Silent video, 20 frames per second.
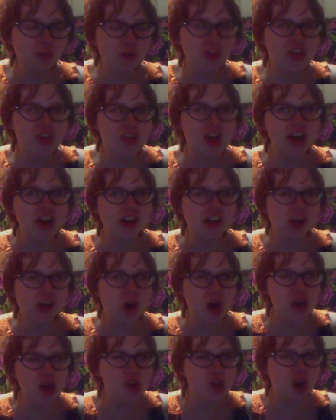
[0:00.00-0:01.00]
with that
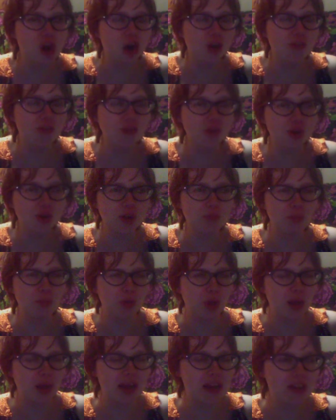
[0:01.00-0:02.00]
gosh awful
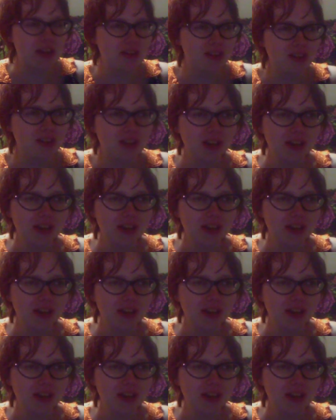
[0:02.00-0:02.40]
complaint.